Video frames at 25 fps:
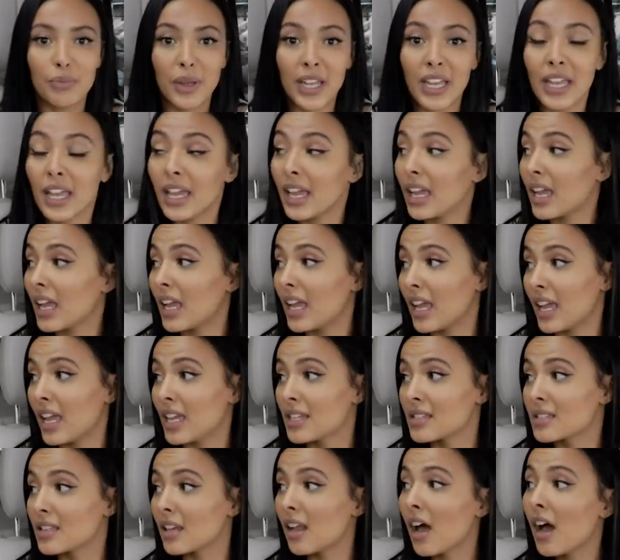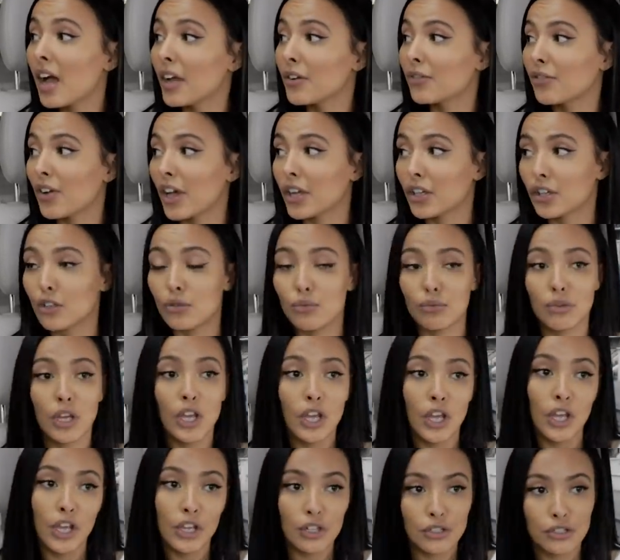But it, it is life. Like you
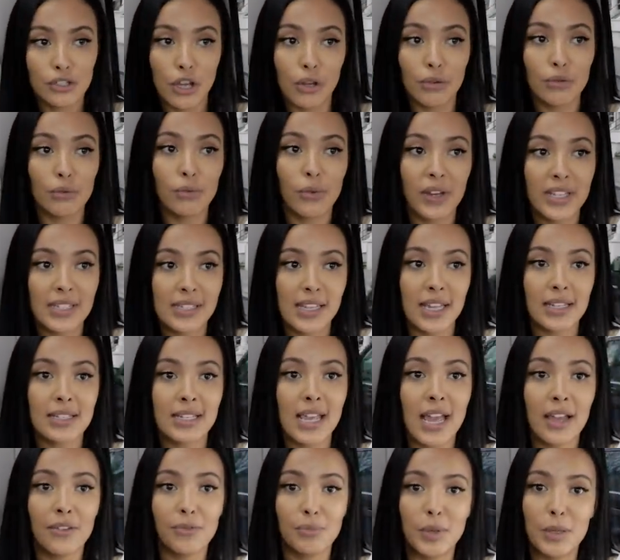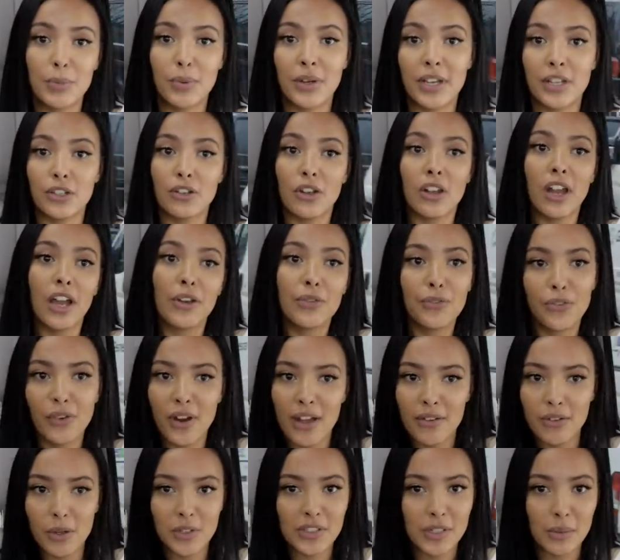don't always get to have people in your life
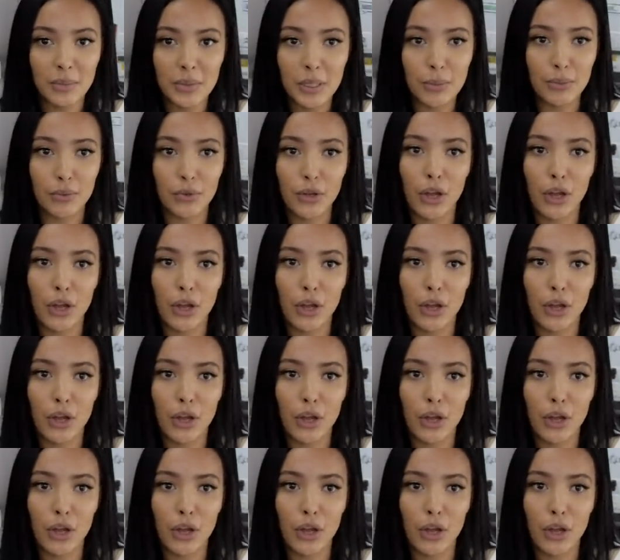forever. Some people